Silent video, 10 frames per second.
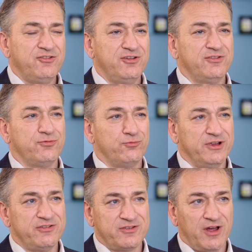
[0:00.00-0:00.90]
just
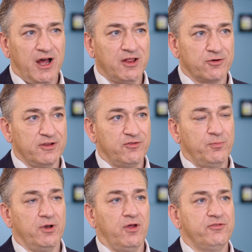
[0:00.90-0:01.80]
risk tolerance,
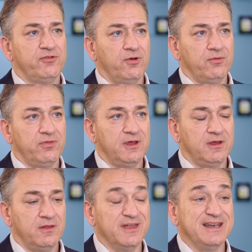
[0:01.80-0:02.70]
but also
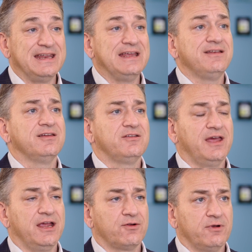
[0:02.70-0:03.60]
the need to
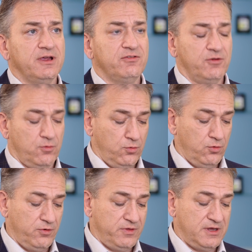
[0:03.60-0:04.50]
take risk
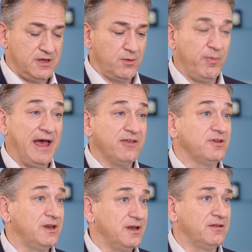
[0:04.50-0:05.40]
or the
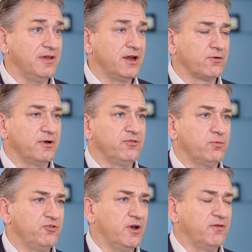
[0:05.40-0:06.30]
capacity to take risk,
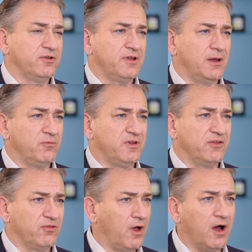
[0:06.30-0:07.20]
which oftentimes
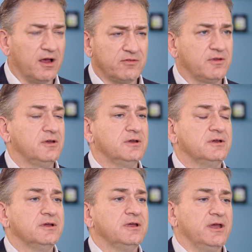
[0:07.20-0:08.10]
gets lost
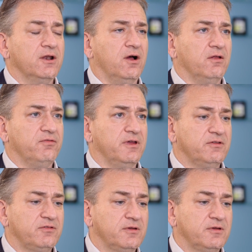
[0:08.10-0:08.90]
in all of this.